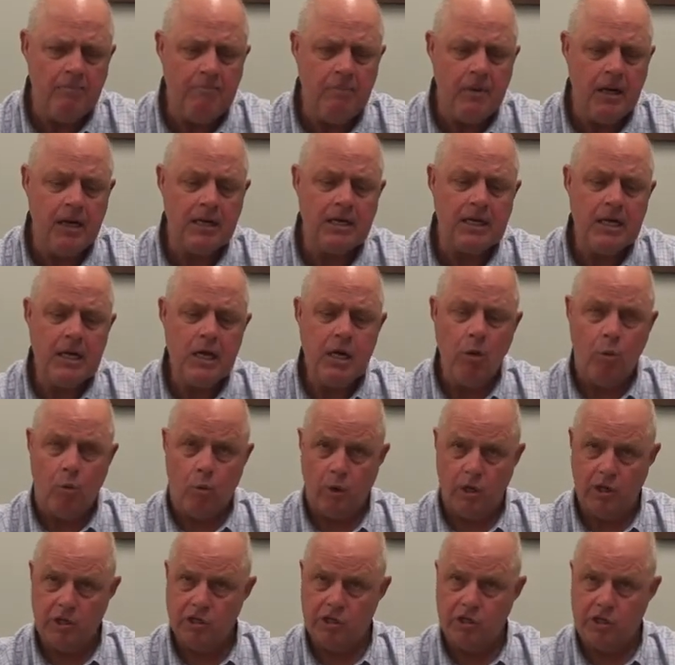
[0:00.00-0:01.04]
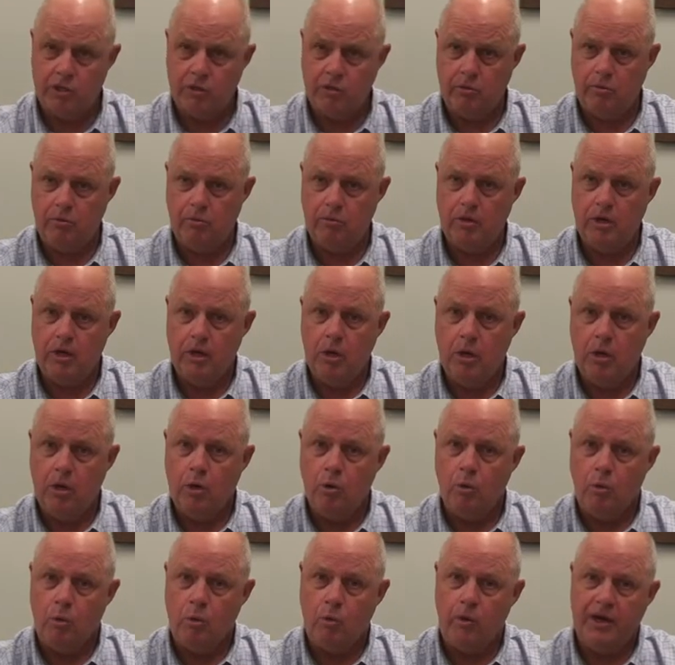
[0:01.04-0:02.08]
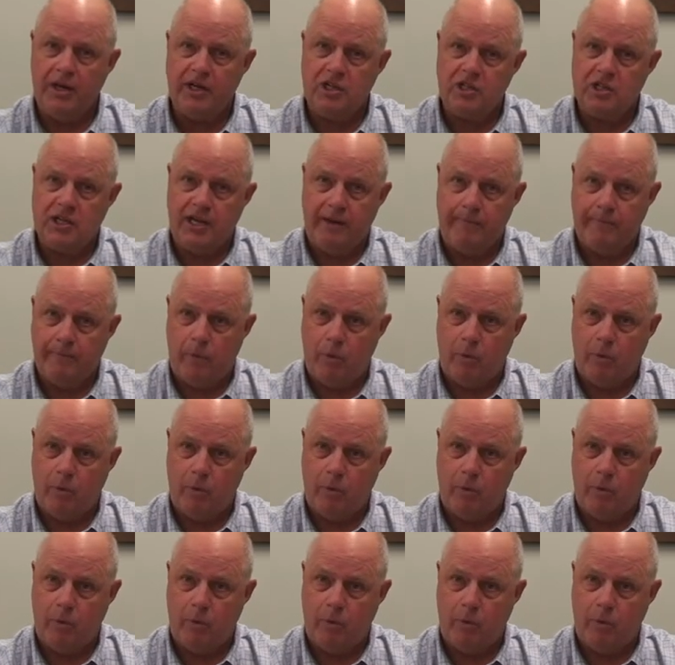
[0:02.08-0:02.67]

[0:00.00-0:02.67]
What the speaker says: But once you reach that